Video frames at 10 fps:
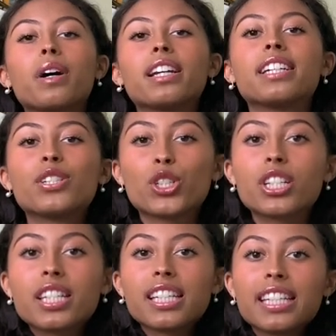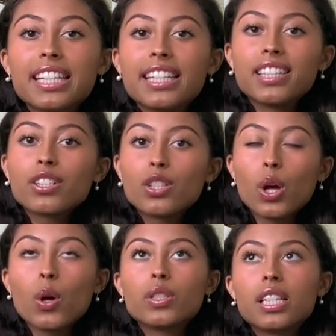everybody, Tristan here.
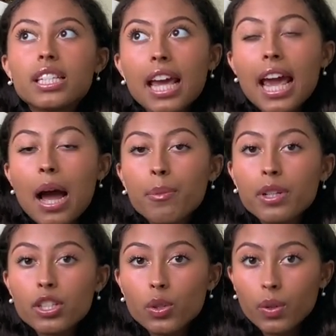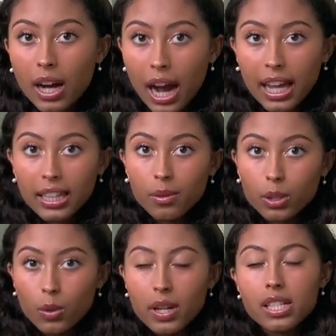So today I'm going to do a highly
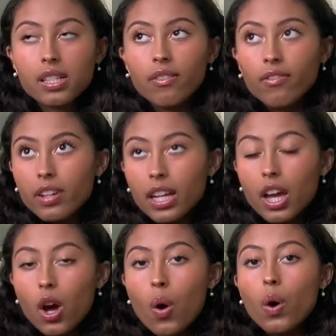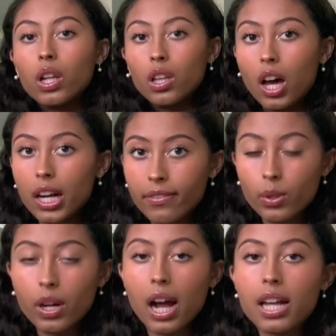requested video. A lot of you
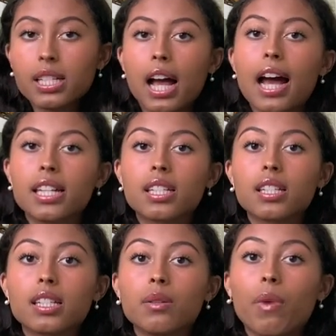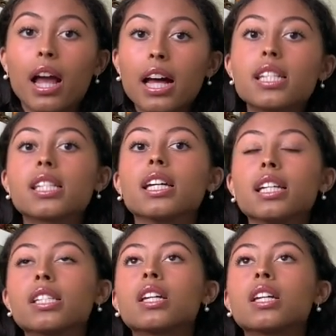guys asked to see my essays.